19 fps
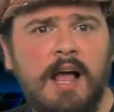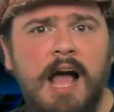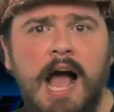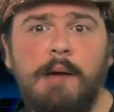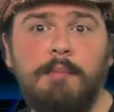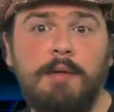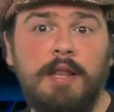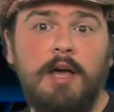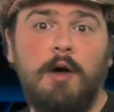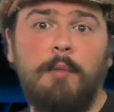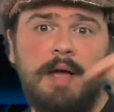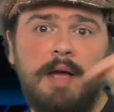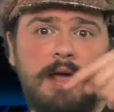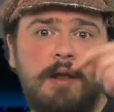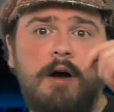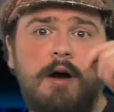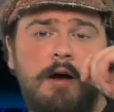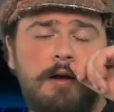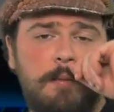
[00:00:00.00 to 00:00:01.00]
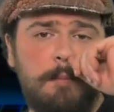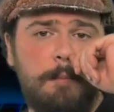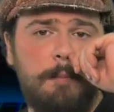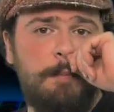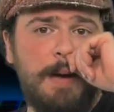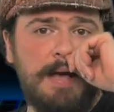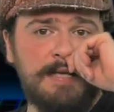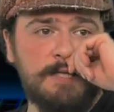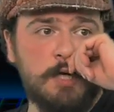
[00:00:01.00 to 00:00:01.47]
I'm a little bit annoyed
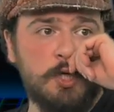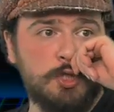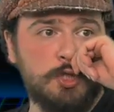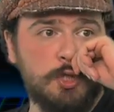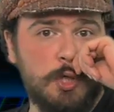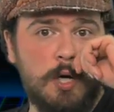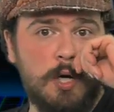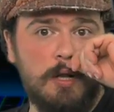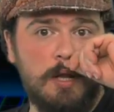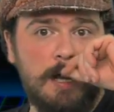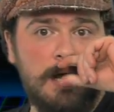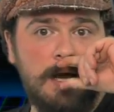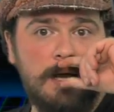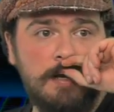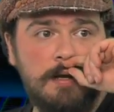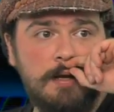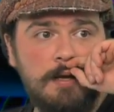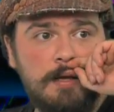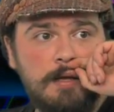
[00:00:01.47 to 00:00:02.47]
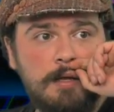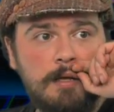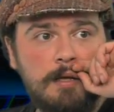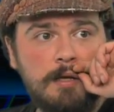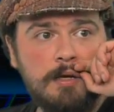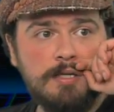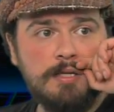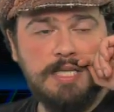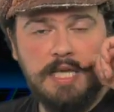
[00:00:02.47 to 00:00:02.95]
at Bezos and all that,
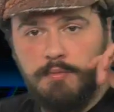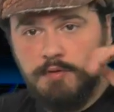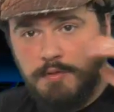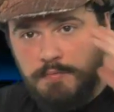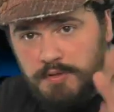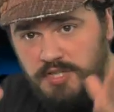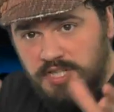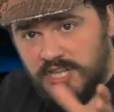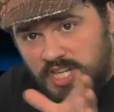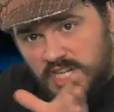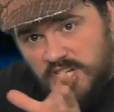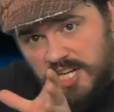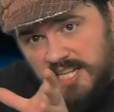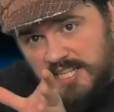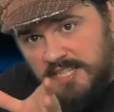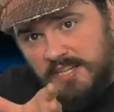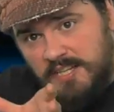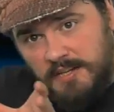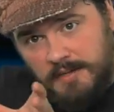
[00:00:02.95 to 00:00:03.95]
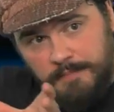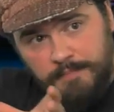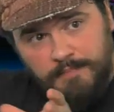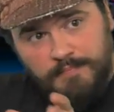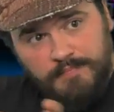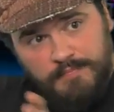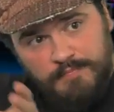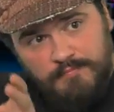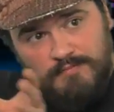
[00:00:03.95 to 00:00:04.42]
because he was positioning to
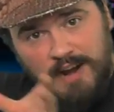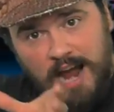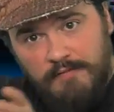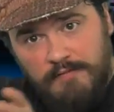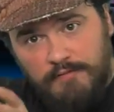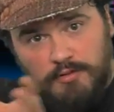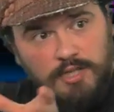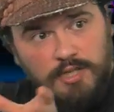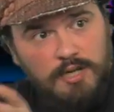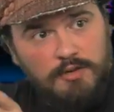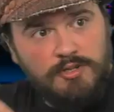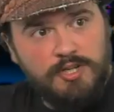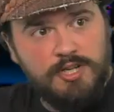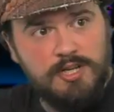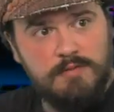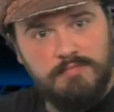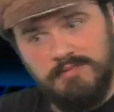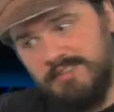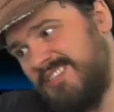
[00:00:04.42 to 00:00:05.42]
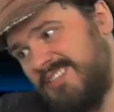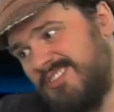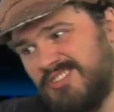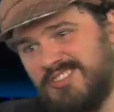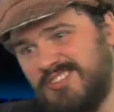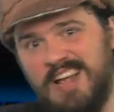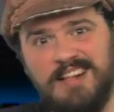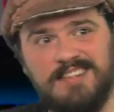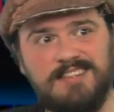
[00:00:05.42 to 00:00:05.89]
rival YouTube, and he's
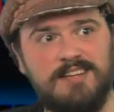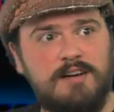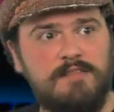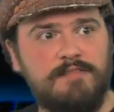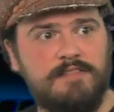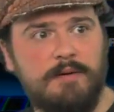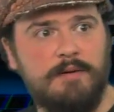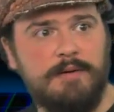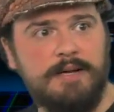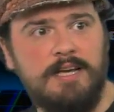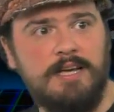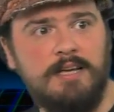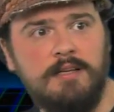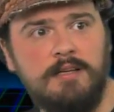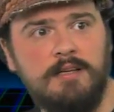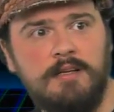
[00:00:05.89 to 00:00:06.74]
just sacked it off now, hasn't he?